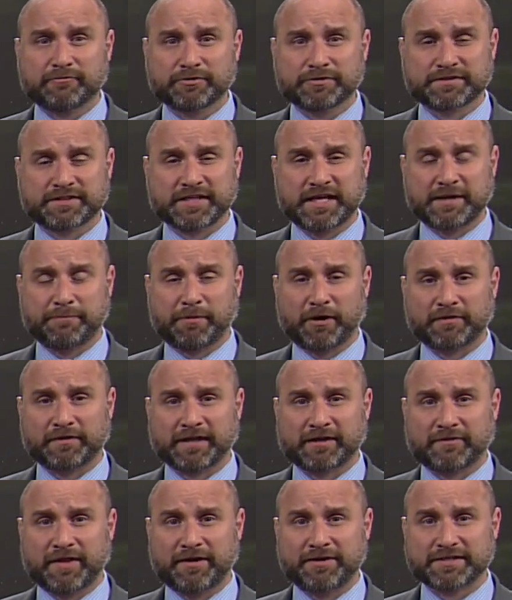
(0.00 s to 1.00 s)
We'll see
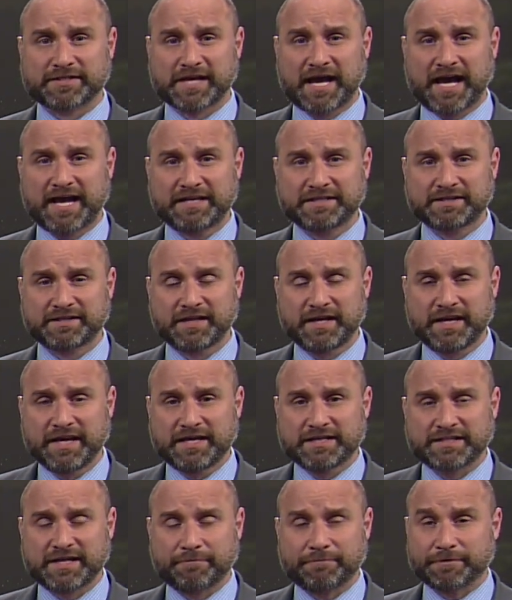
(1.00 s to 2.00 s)
partly cloudy skies,
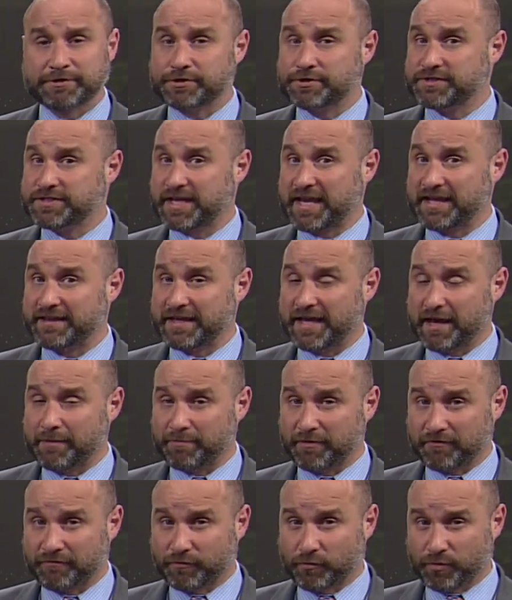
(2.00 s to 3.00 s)
temperatures in the
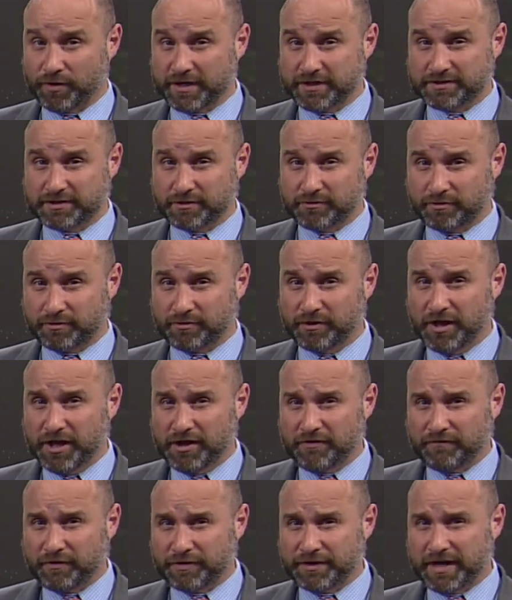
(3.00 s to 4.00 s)
upper 40s, so we'll
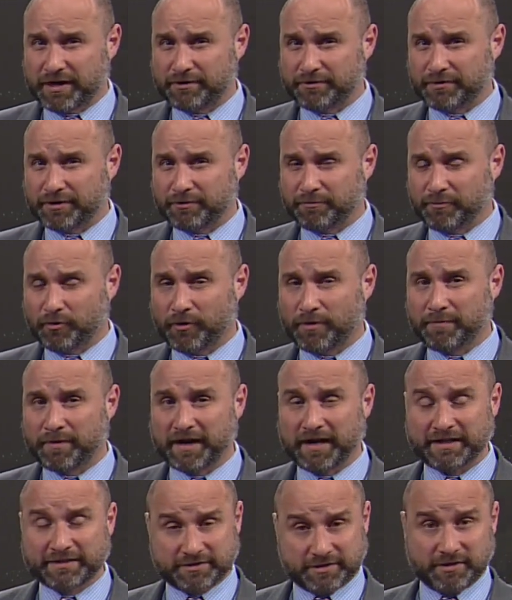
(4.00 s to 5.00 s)
fall down a little more,
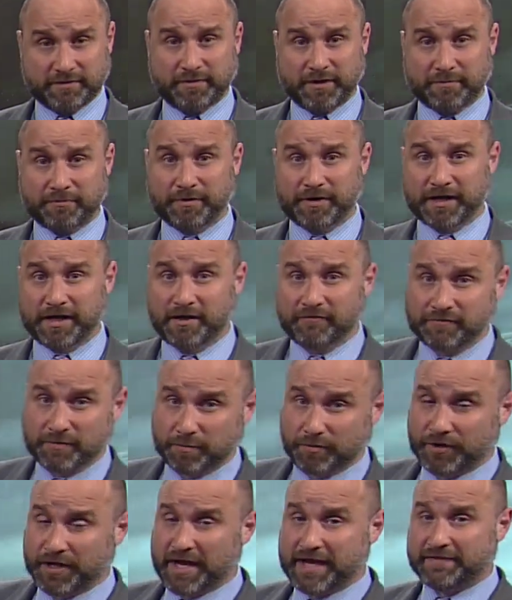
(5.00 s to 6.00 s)
but it's going to be a pretty
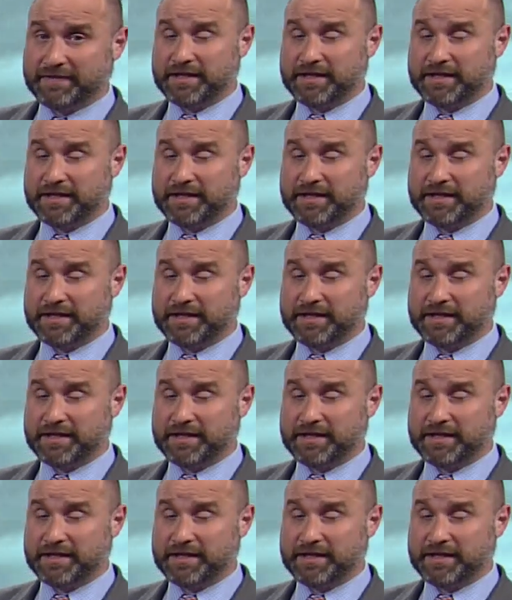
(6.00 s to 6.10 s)
comfortable night.